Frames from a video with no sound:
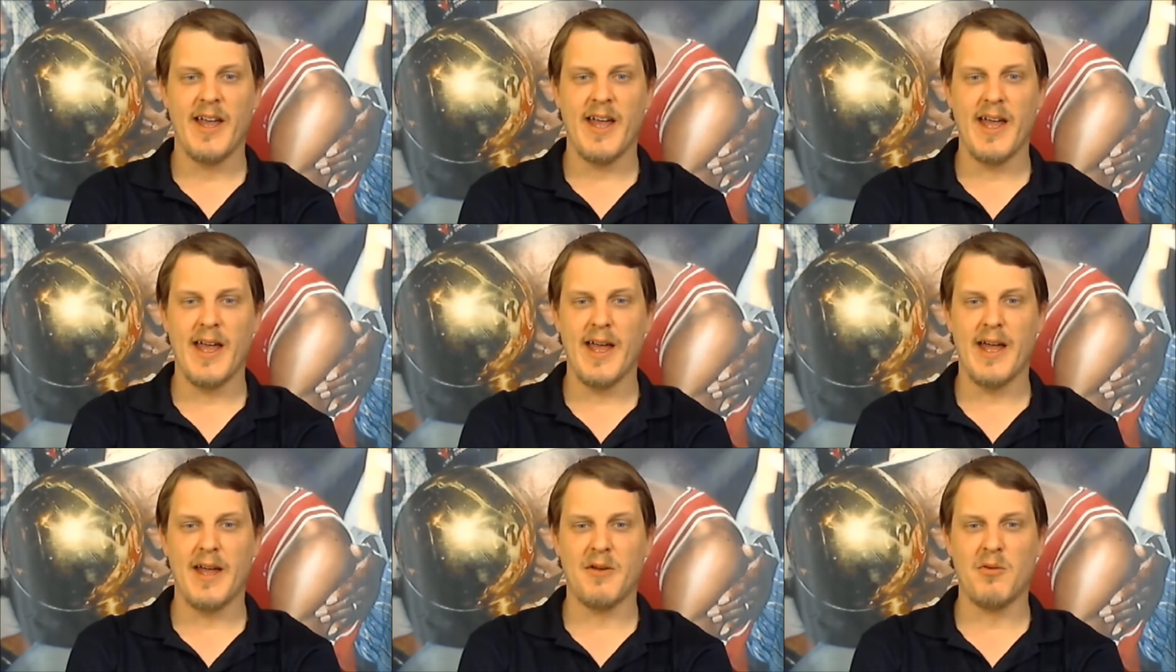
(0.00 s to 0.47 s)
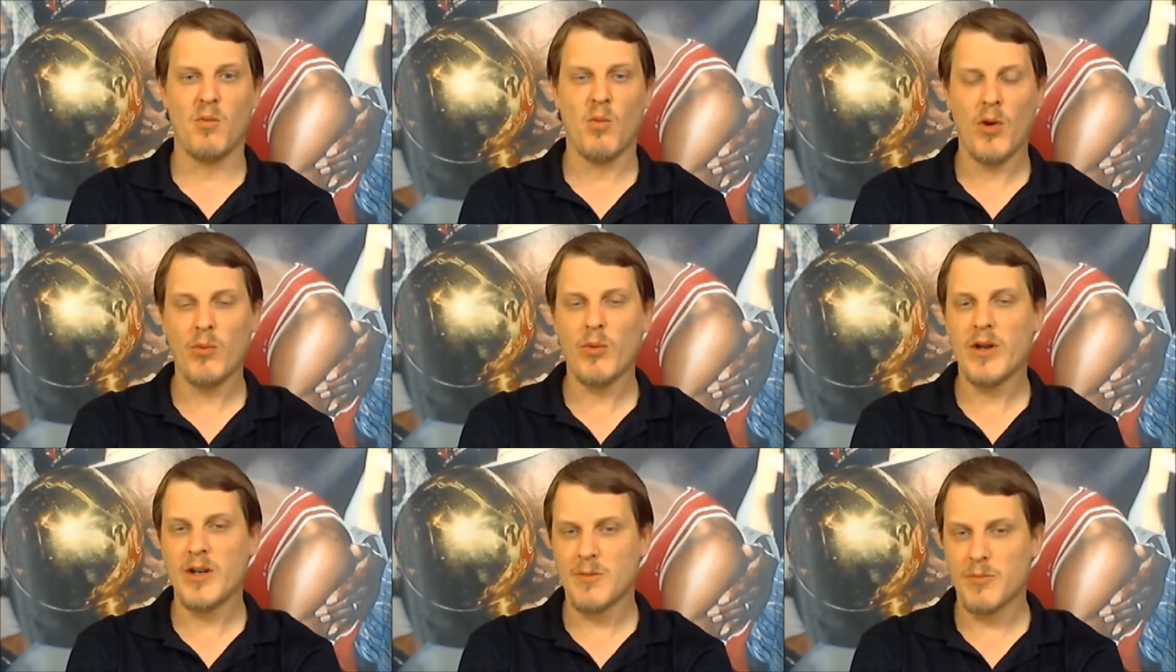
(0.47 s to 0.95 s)
and
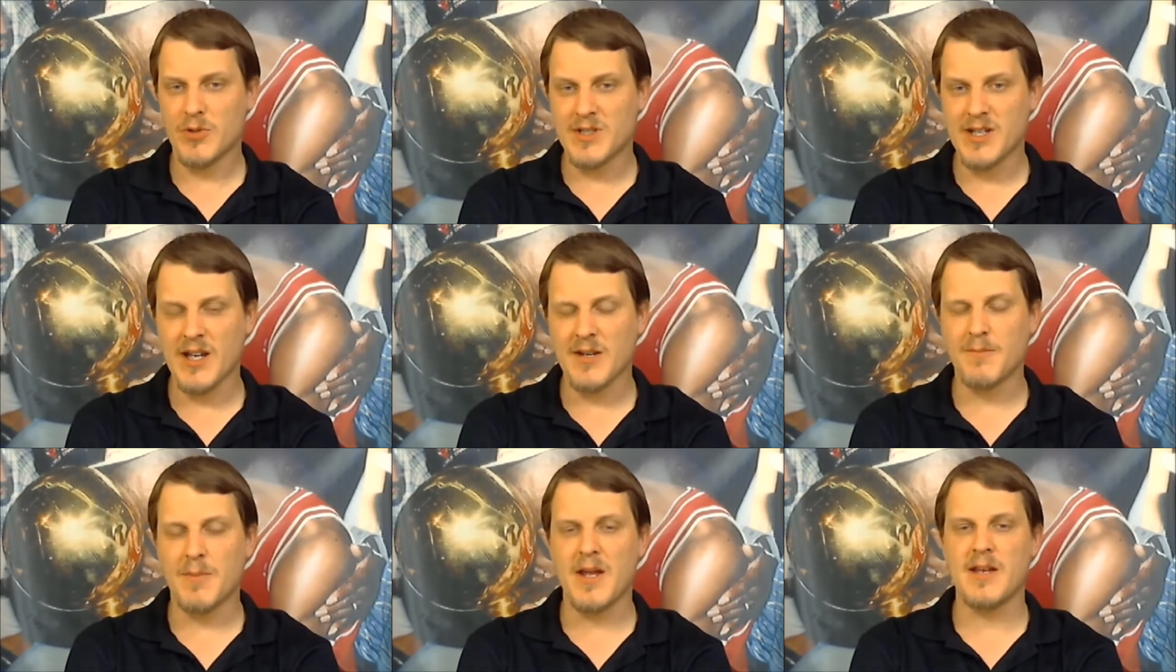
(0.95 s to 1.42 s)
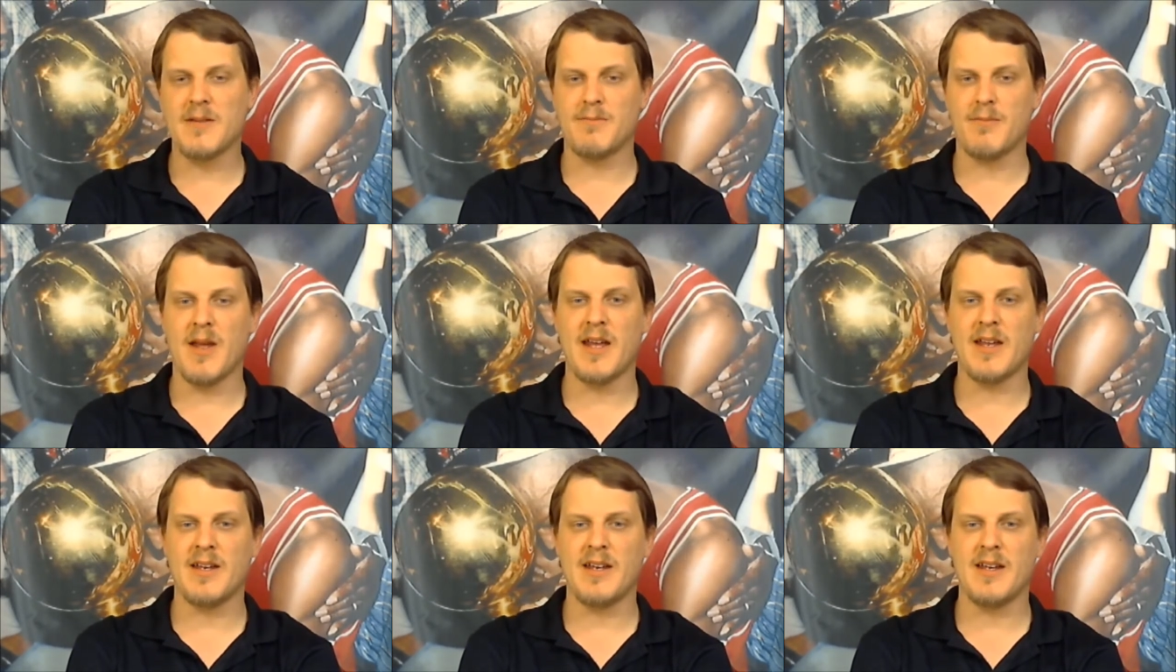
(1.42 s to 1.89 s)
one way to protect Peyton
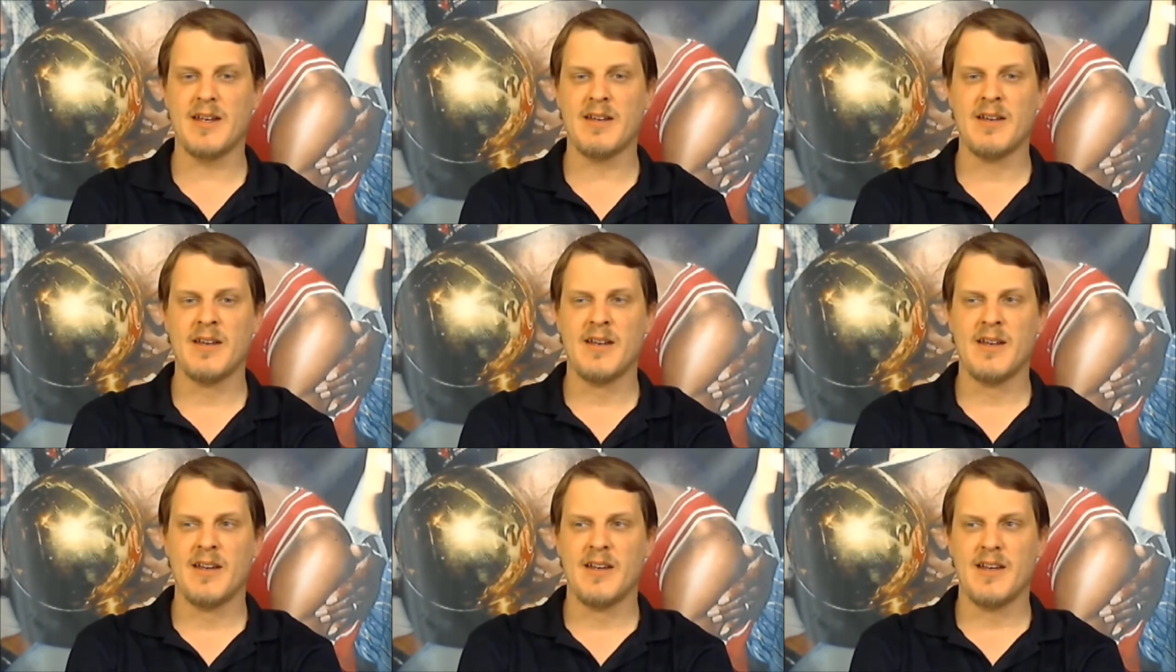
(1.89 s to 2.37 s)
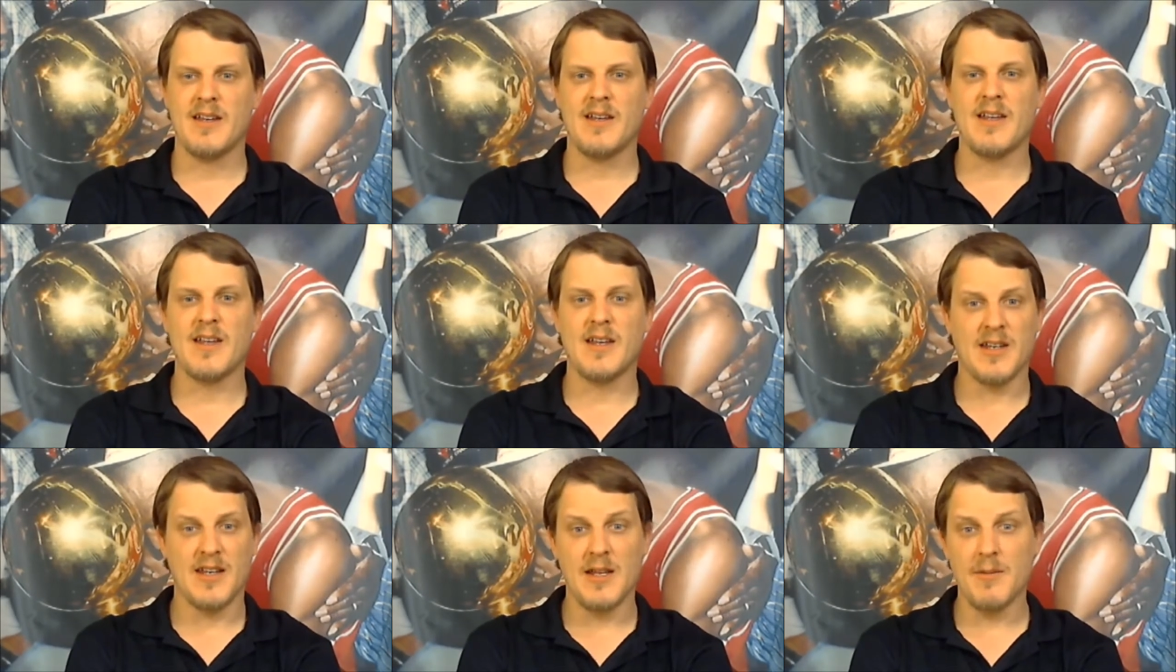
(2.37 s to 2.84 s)
Manning
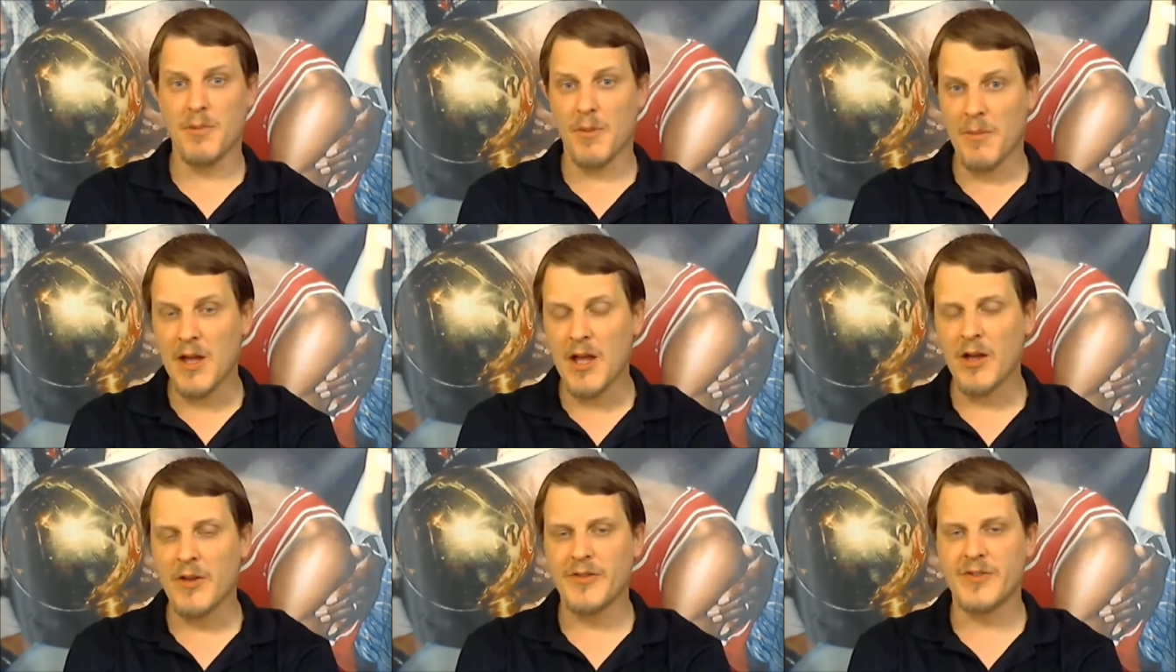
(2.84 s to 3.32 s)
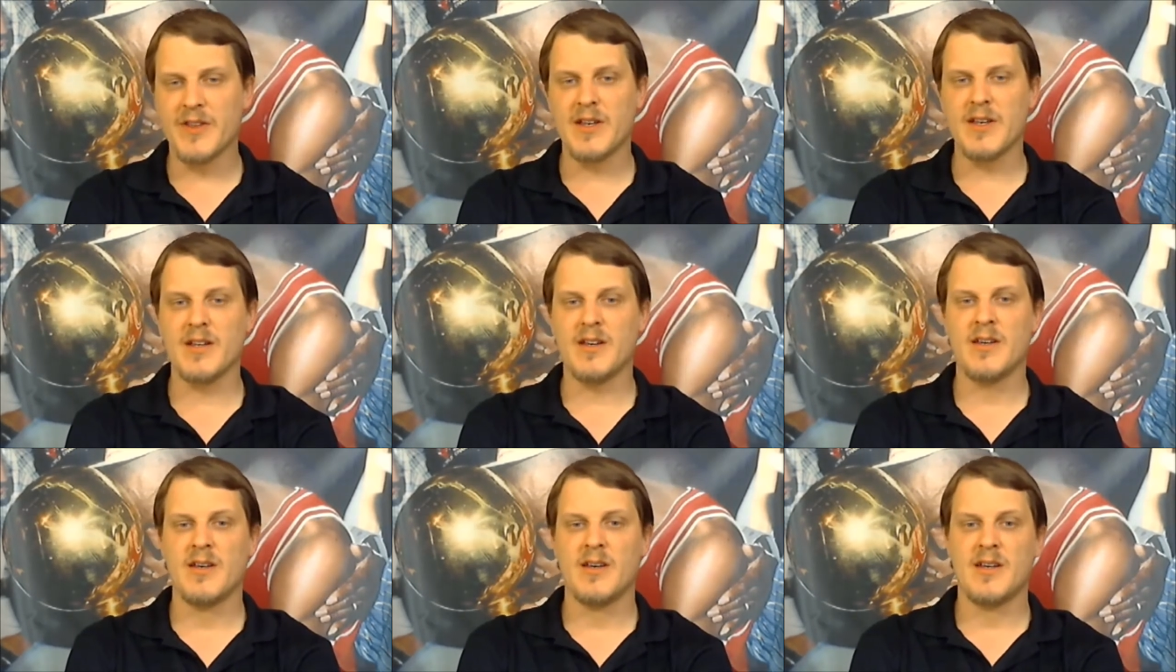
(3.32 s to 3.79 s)
and keep him
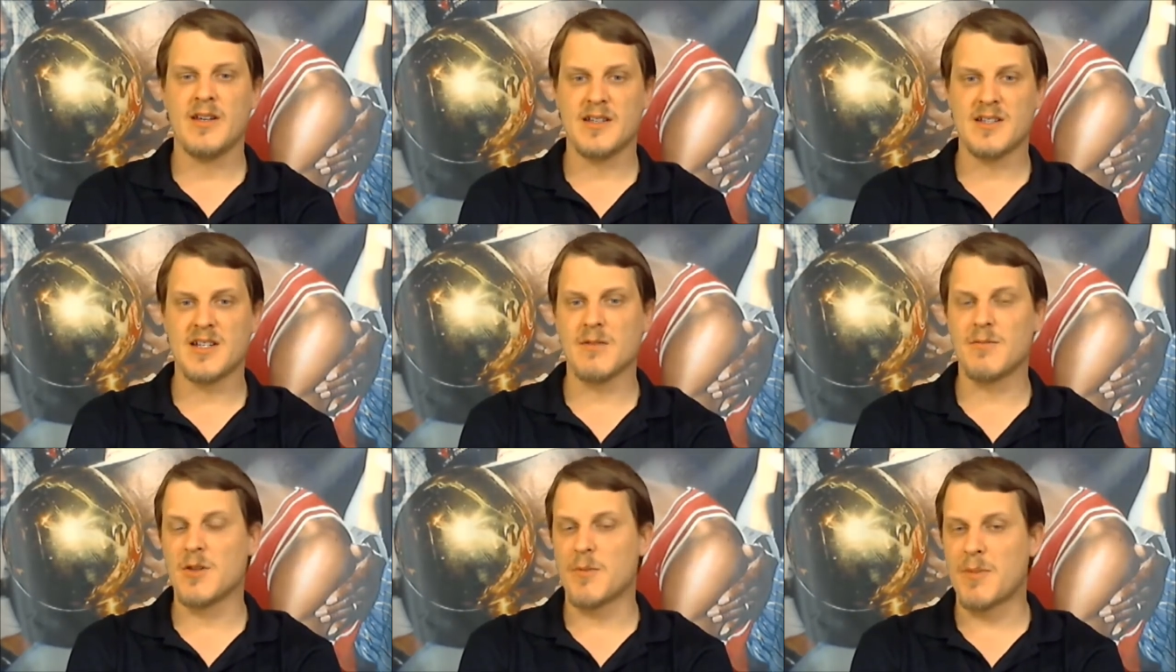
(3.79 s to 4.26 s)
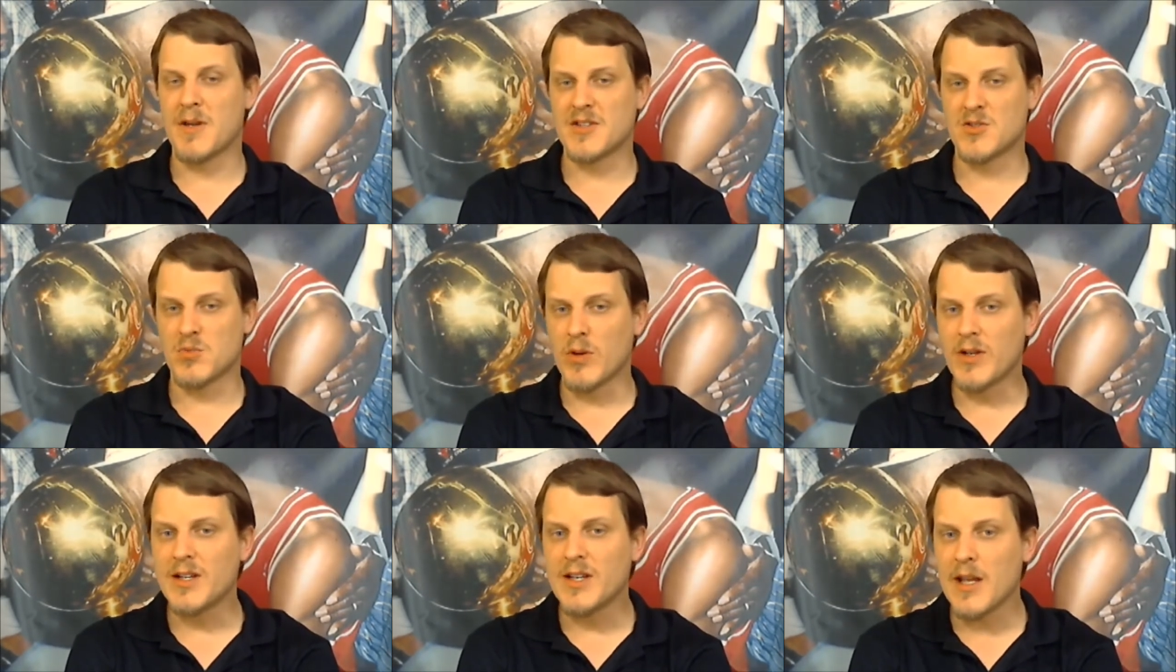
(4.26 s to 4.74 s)
healthy is to give him the
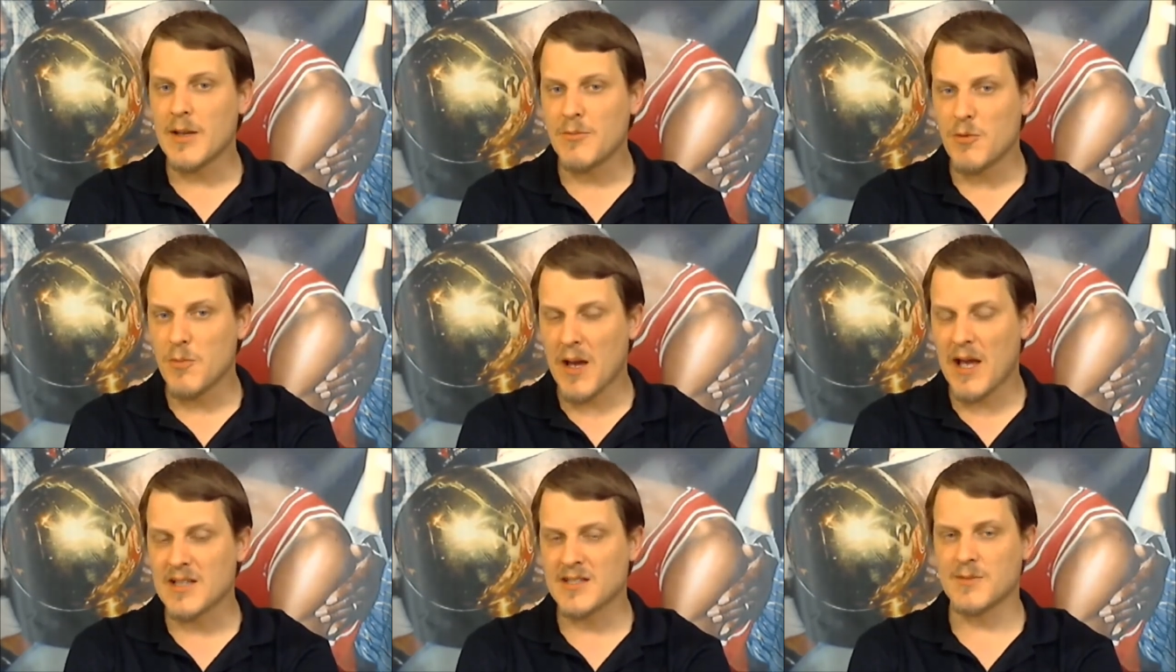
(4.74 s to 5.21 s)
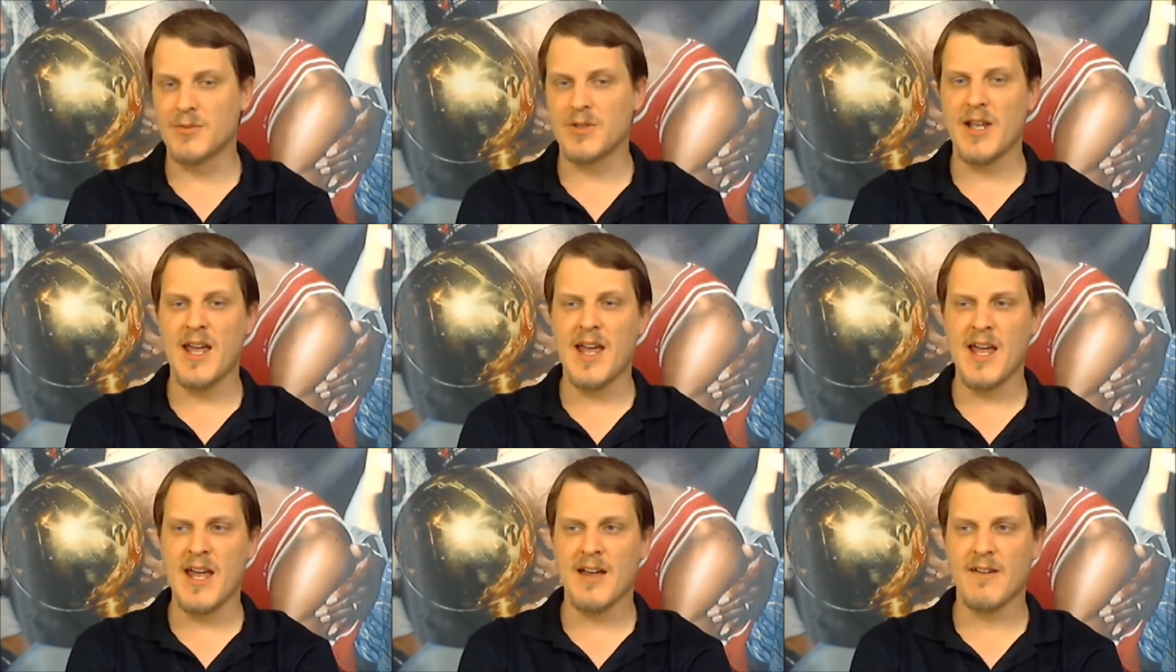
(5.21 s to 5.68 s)
best running game you possibly
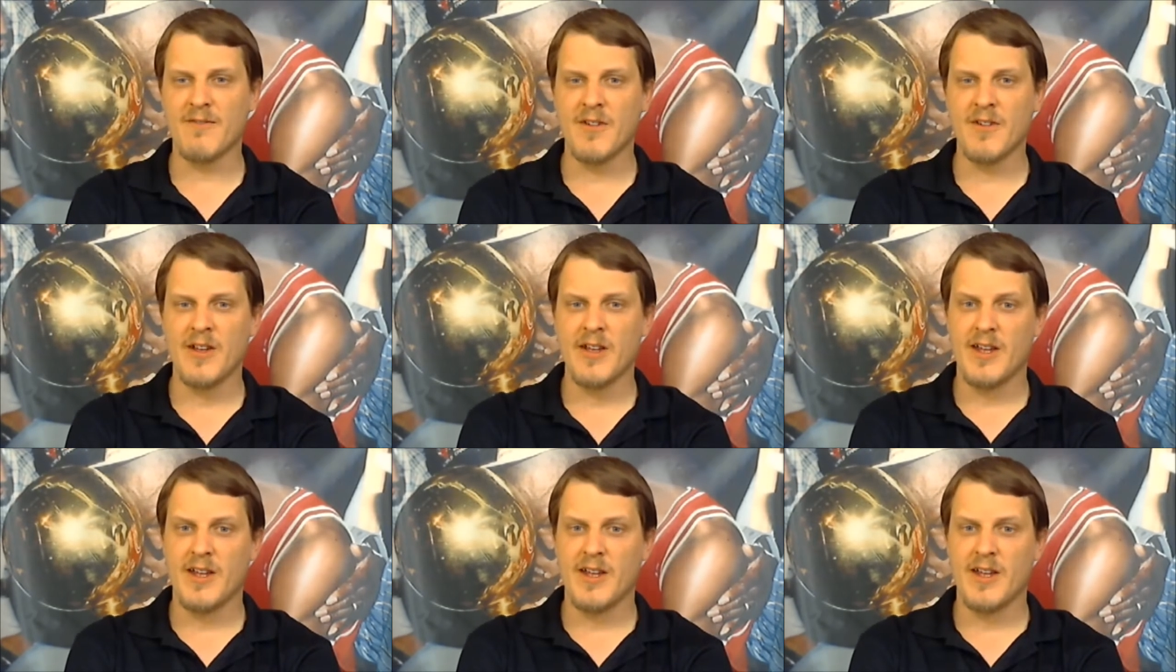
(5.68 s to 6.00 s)
have.